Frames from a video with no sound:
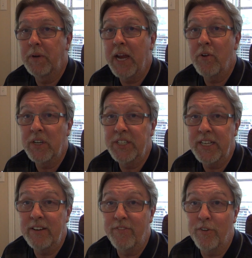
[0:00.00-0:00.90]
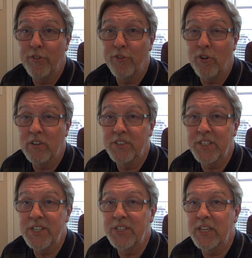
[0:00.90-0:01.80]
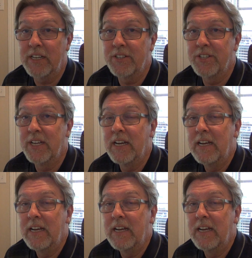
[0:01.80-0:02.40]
guarantee further our success.